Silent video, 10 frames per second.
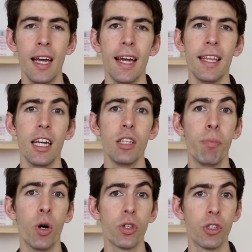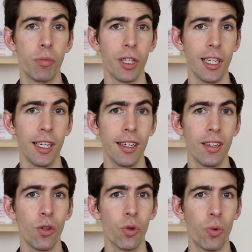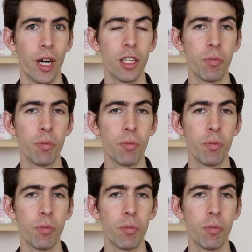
And that is possibly, not always,